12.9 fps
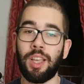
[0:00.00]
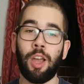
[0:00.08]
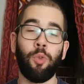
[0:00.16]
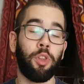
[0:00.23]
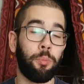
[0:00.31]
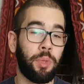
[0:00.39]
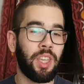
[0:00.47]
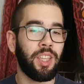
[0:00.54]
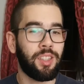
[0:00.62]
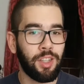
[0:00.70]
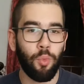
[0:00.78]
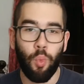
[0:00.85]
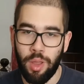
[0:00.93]
I will be
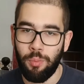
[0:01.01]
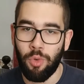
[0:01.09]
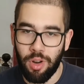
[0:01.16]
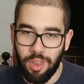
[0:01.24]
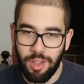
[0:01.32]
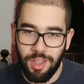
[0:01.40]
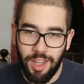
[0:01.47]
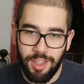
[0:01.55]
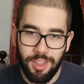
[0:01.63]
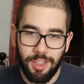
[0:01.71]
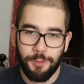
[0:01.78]
eating way more than that.